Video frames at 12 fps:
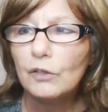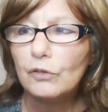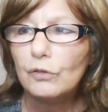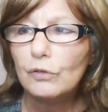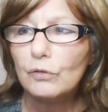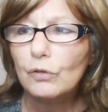
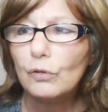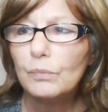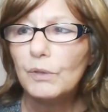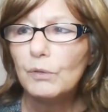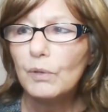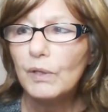Choose
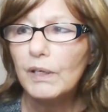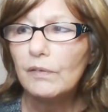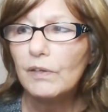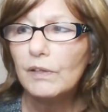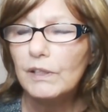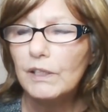whom you will
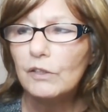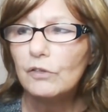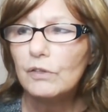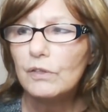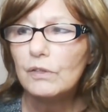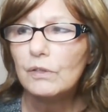give
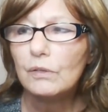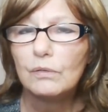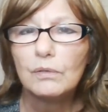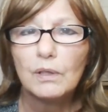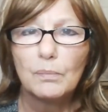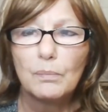allegiance
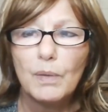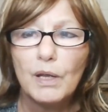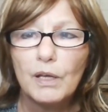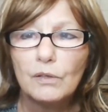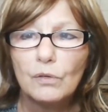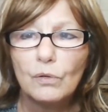to,
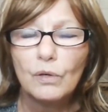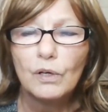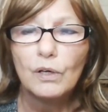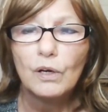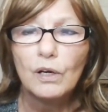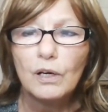man or
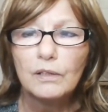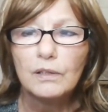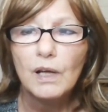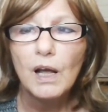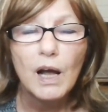God.